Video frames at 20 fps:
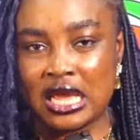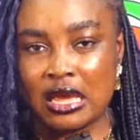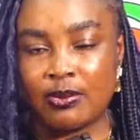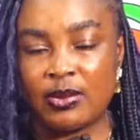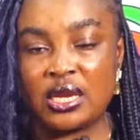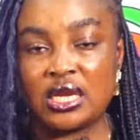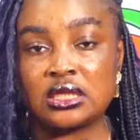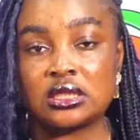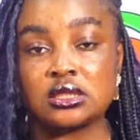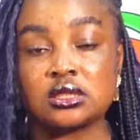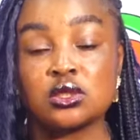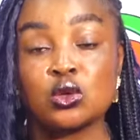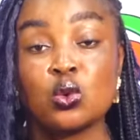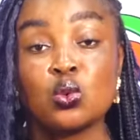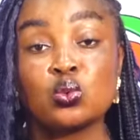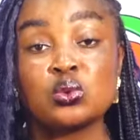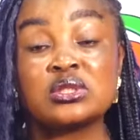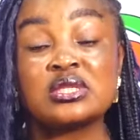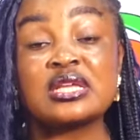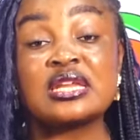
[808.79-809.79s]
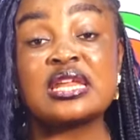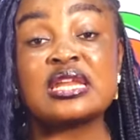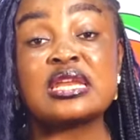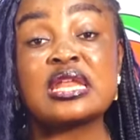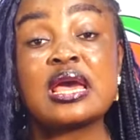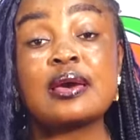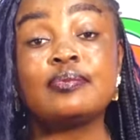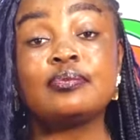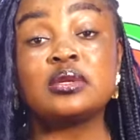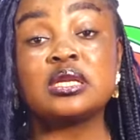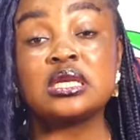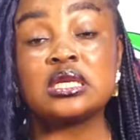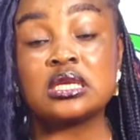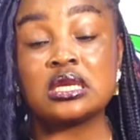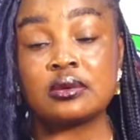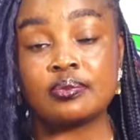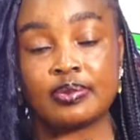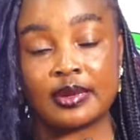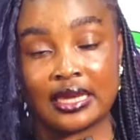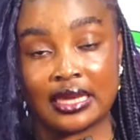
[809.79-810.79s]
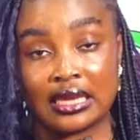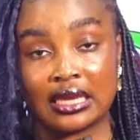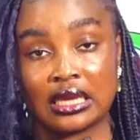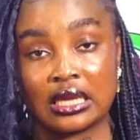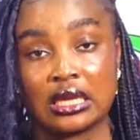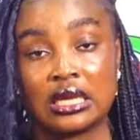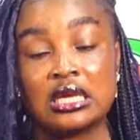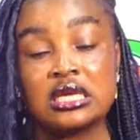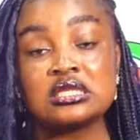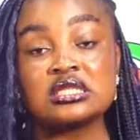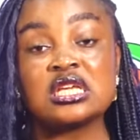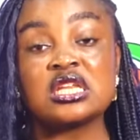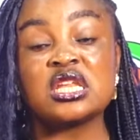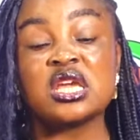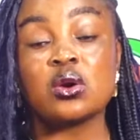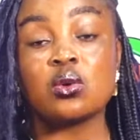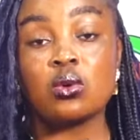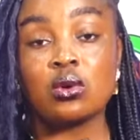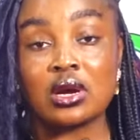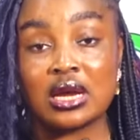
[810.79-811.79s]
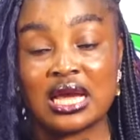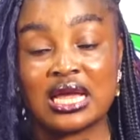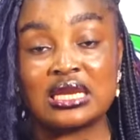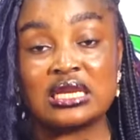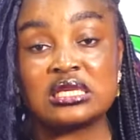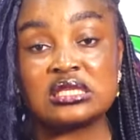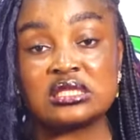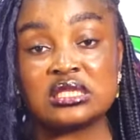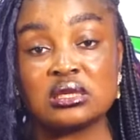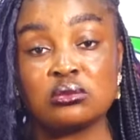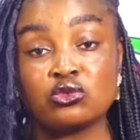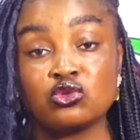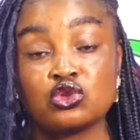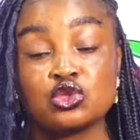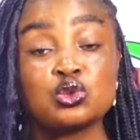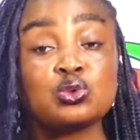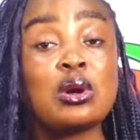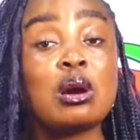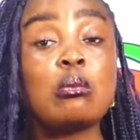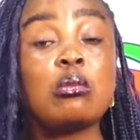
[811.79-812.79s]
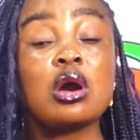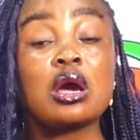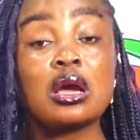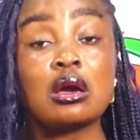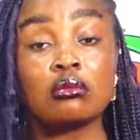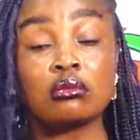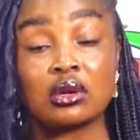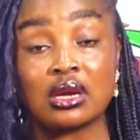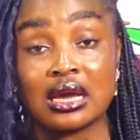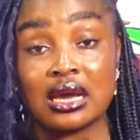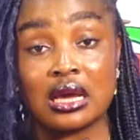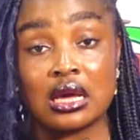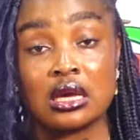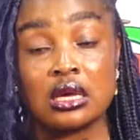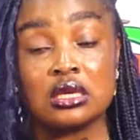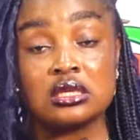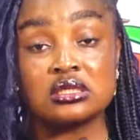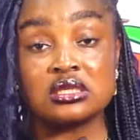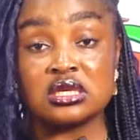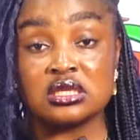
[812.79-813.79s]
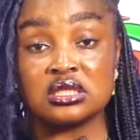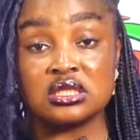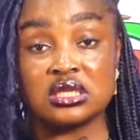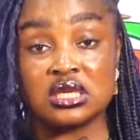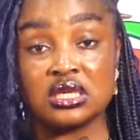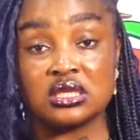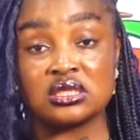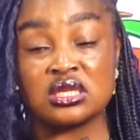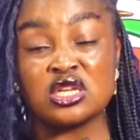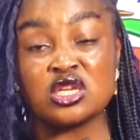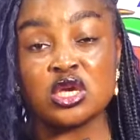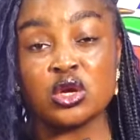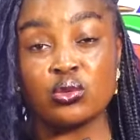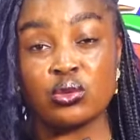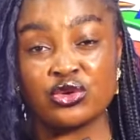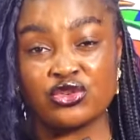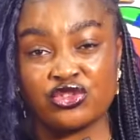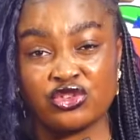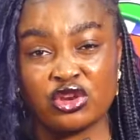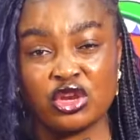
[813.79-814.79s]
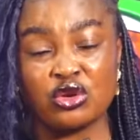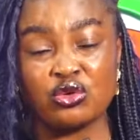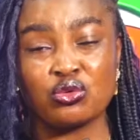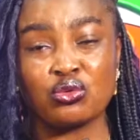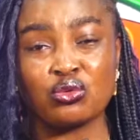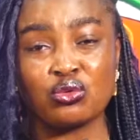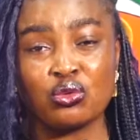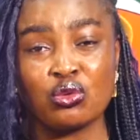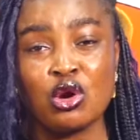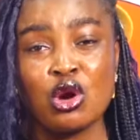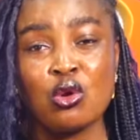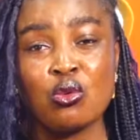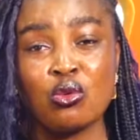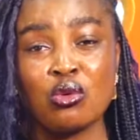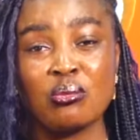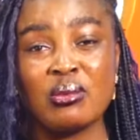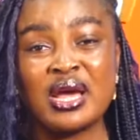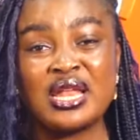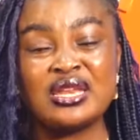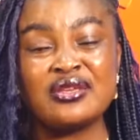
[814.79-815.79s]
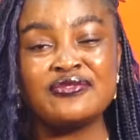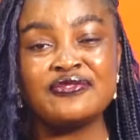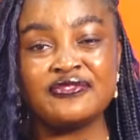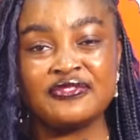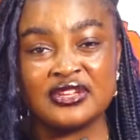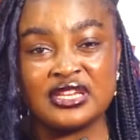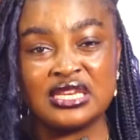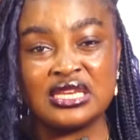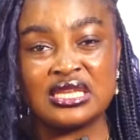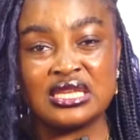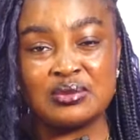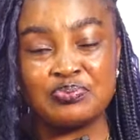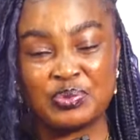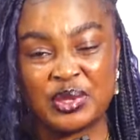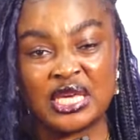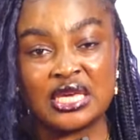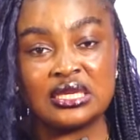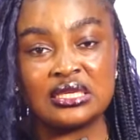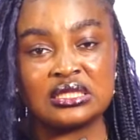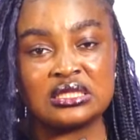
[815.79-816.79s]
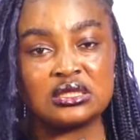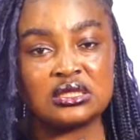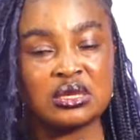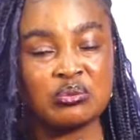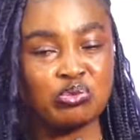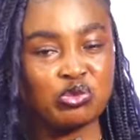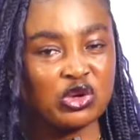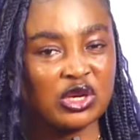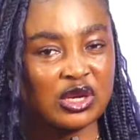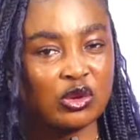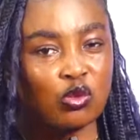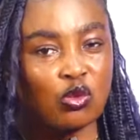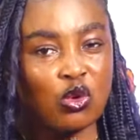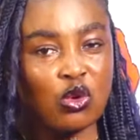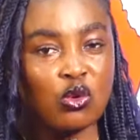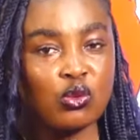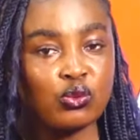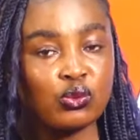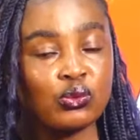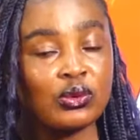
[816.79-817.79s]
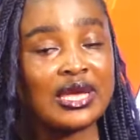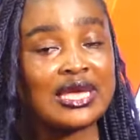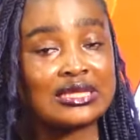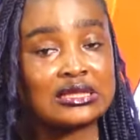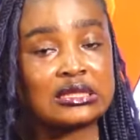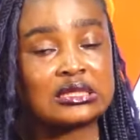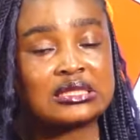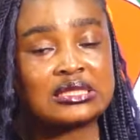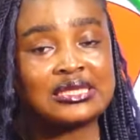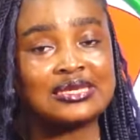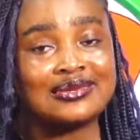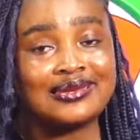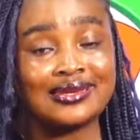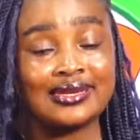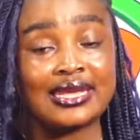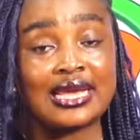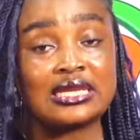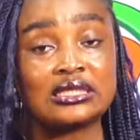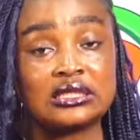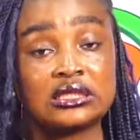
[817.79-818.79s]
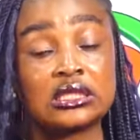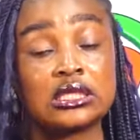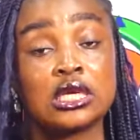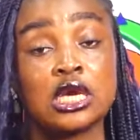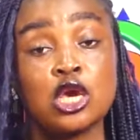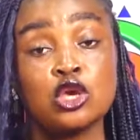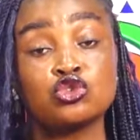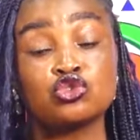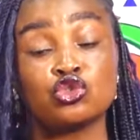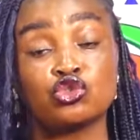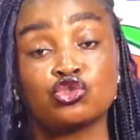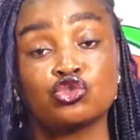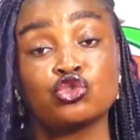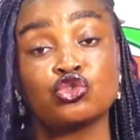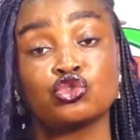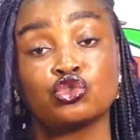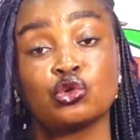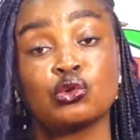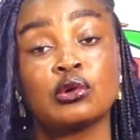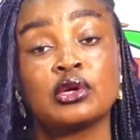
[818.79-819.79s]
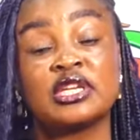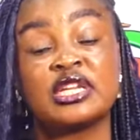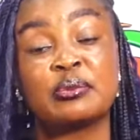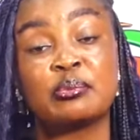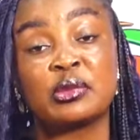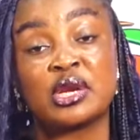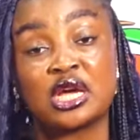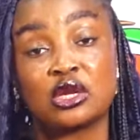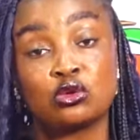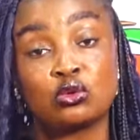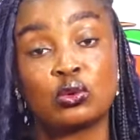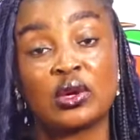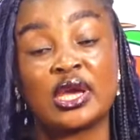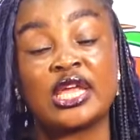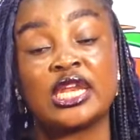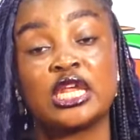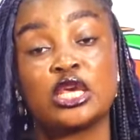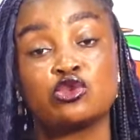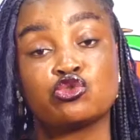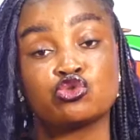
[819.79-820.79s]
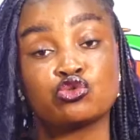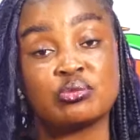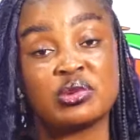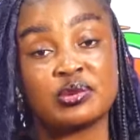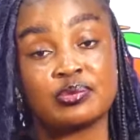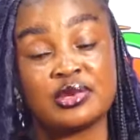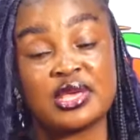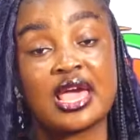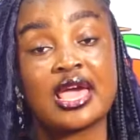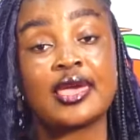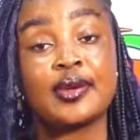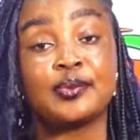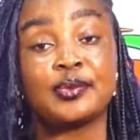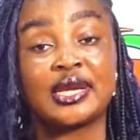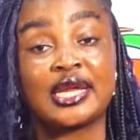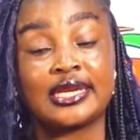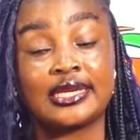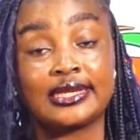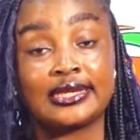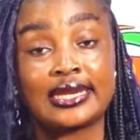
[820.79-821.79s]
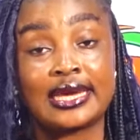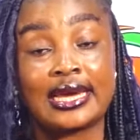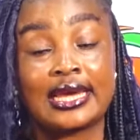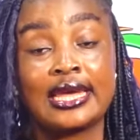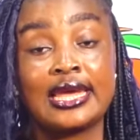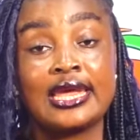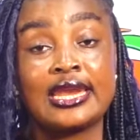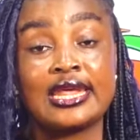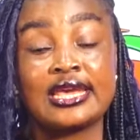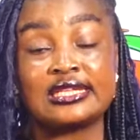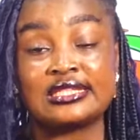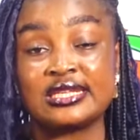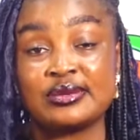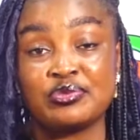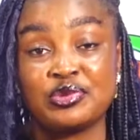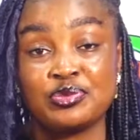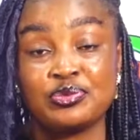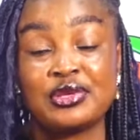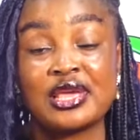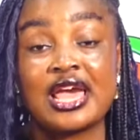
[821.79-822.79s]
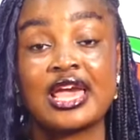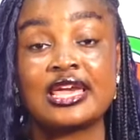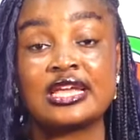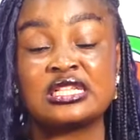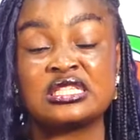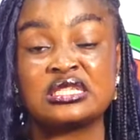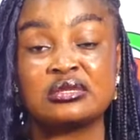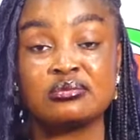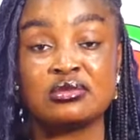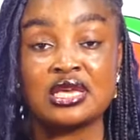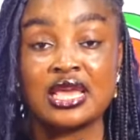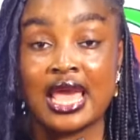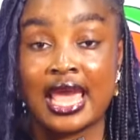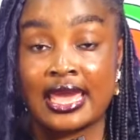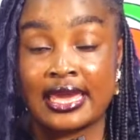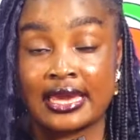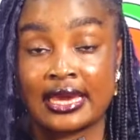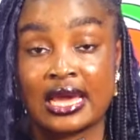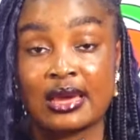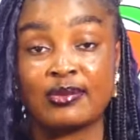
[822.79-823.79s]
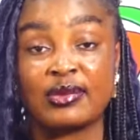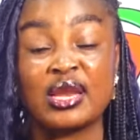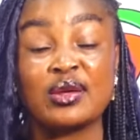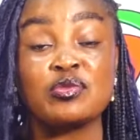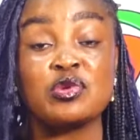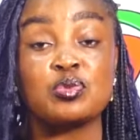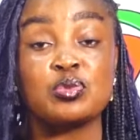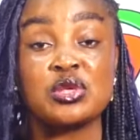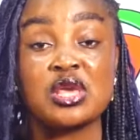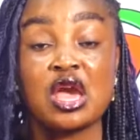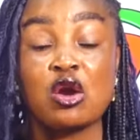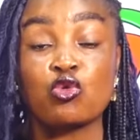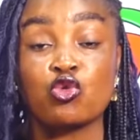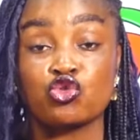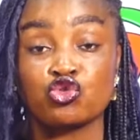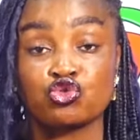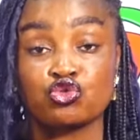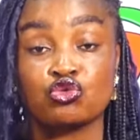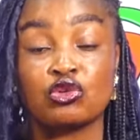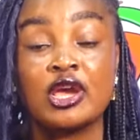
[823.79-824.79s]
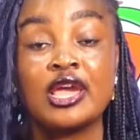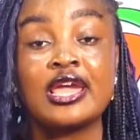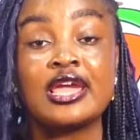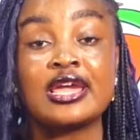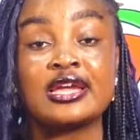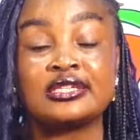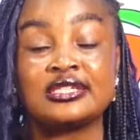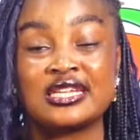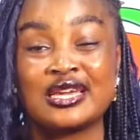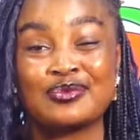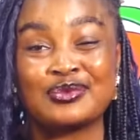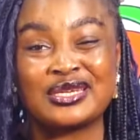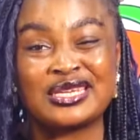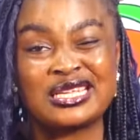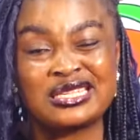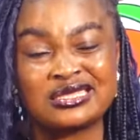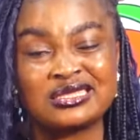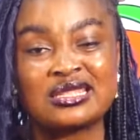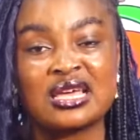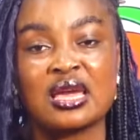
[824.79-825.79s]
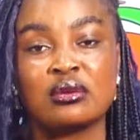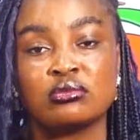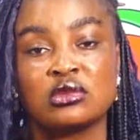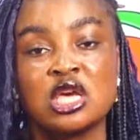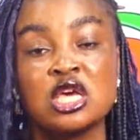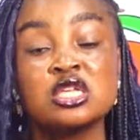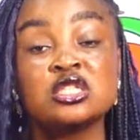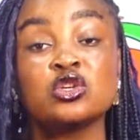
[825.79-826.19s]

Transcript: I managed so who send in your brief, send your work and send also a book. I say, send your chain no, or money, fee, pains, in Punaconho, 18 any idea to also so a demrano, a day to bebia, and raneda, and I say, bebia, 80 me, I come and a bebia, coso, a day next time.